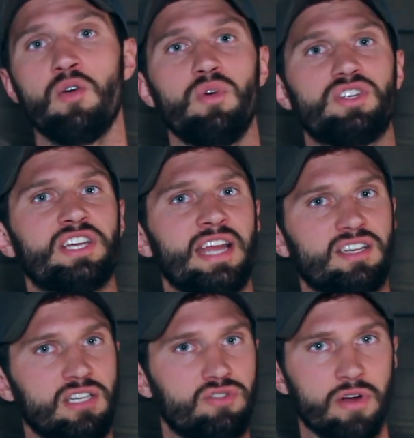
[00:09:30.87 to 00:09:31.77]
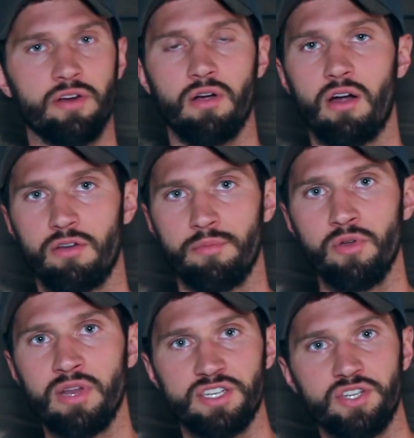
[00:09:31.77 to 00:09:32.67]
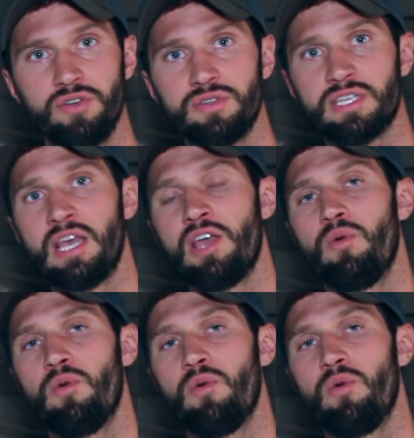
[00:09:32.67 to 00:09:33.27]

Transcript: which can actually trigger autoimmune issues.